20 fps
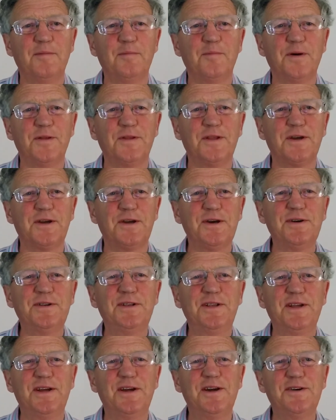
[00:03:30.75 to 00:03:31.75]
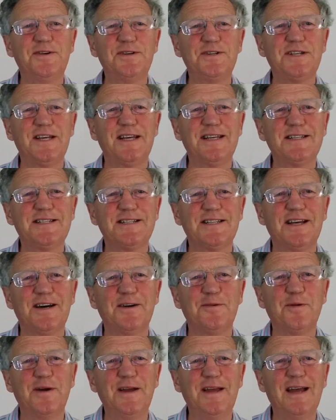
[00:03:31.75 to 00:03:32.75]
But the good news is
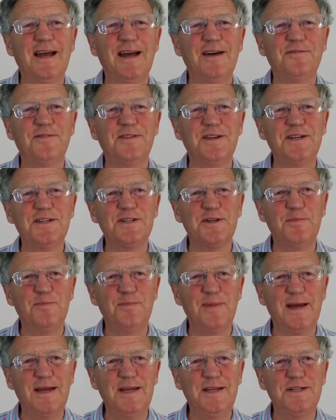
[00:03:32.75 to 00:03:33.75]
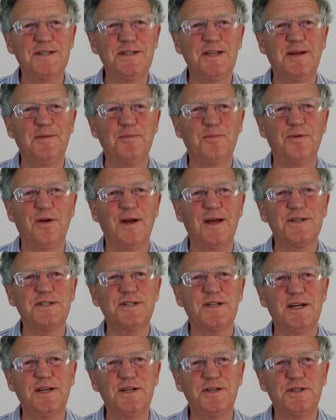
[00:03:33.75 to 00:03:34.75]
that we have these amazing prayer
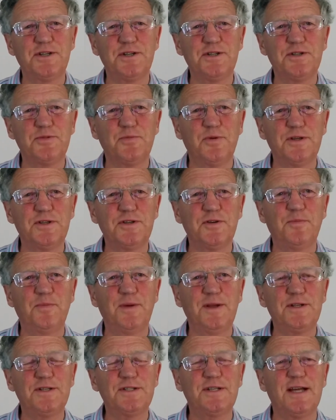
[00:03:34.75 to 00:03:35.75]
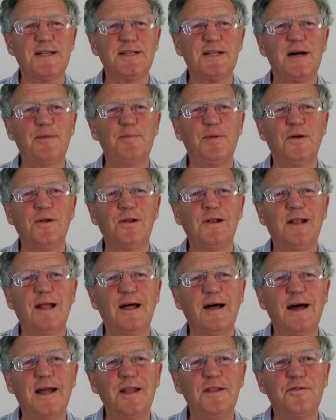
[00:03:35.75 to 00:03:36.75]
stations which have been set up
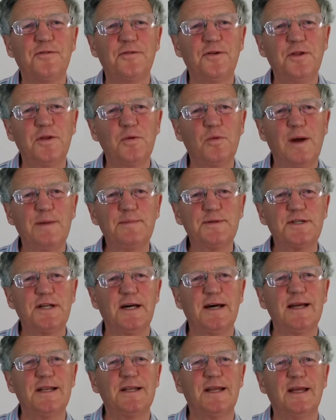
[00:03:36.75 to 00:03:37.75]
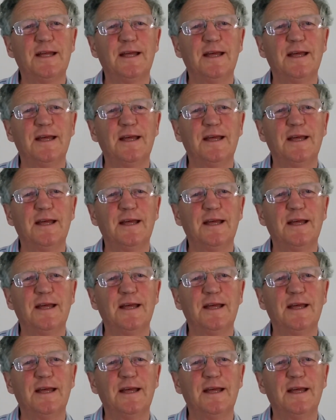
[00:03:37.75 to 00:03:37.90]
online through the website,